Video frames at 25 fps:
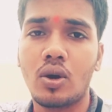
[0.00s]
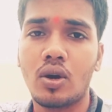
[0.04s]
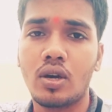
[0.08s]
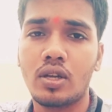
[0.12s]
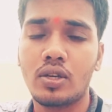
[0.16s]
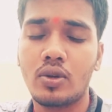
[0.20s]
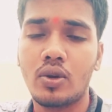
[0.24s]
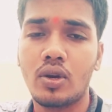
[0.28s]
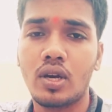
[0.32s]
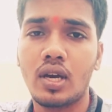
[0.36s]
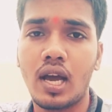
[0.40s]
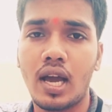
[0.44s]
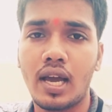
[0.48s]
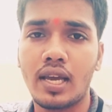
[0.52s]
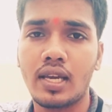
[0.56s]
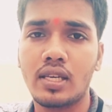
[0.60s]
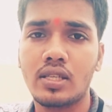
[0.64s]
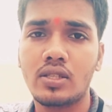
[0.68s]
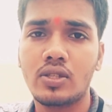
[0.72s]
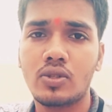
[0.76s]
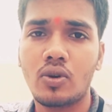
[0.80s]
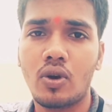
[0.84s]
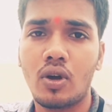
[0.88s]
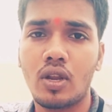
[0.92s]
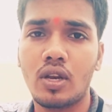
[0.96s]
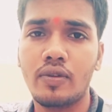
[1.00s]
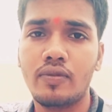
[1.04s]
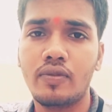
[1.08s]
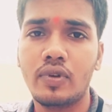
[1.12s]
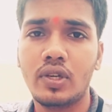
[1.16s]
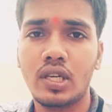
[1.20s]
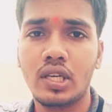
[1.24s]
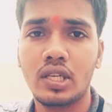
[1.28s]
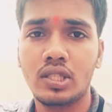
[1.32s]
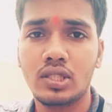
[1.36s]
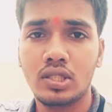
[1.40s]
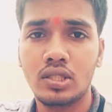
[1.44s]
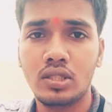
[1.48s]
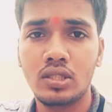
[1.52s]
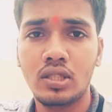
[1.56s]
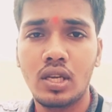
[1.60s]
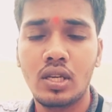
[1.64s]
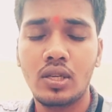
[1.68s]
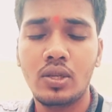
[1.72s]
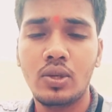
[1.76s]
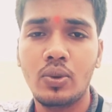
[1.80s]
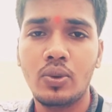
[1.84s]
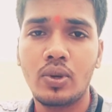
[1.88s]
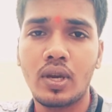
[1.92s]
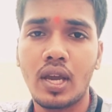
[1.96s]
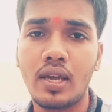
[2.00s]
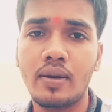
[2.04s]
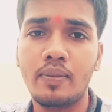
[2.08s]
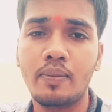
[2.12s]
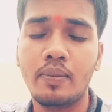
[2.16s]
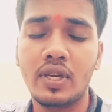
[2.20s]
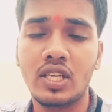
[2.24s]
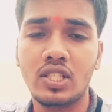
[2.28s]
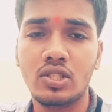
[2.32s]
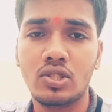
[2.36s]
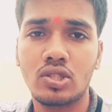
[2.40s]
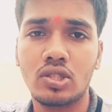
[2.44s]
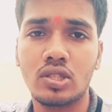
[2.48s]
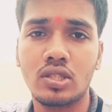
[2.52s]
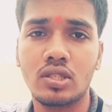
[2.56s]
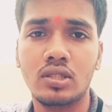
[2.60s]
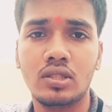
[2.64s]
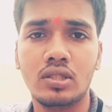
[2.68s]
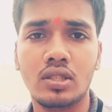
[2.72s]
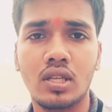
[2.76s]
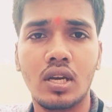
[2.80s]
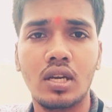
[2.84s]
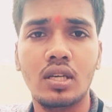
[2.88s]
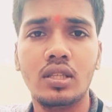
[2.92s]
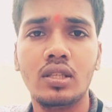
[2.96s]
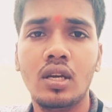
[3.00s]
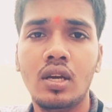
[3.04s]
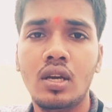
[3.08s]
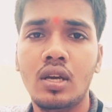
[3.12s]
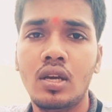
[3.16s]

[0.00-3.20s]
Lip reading: or your highest qualification, then you can mention the